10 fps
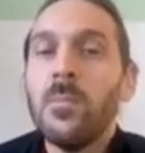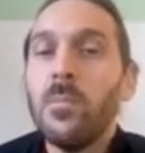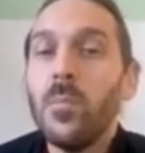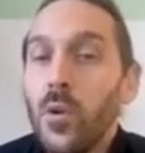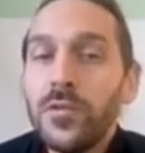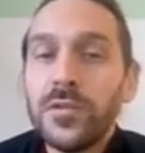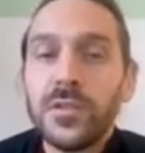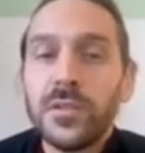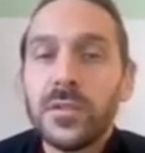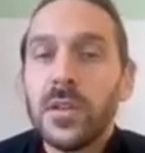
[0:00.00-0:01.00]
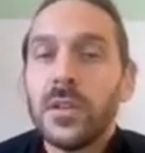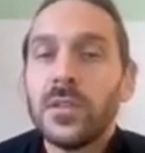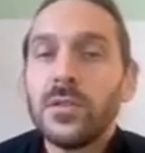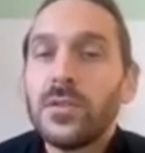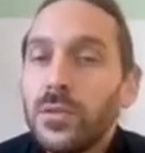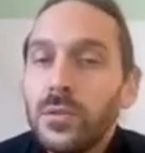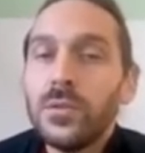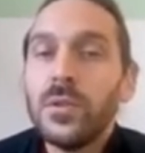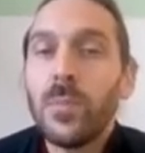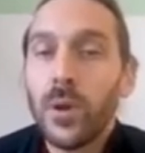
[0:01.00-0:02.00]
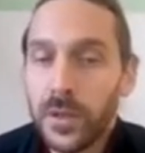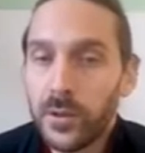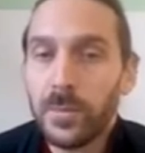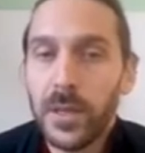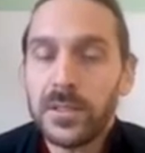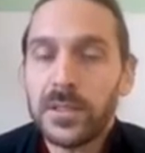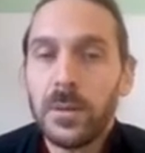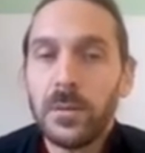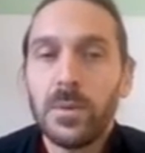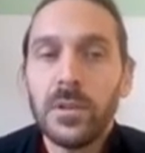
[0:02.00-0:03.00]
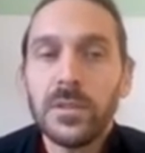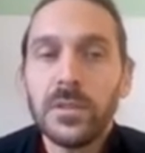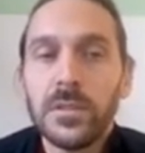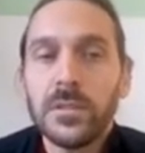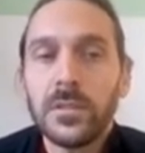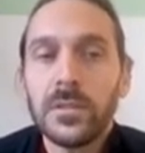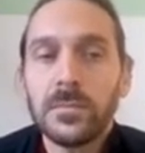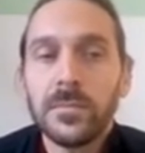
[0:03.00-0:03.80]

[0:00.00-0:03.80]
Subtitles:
moves to put into place climate policies?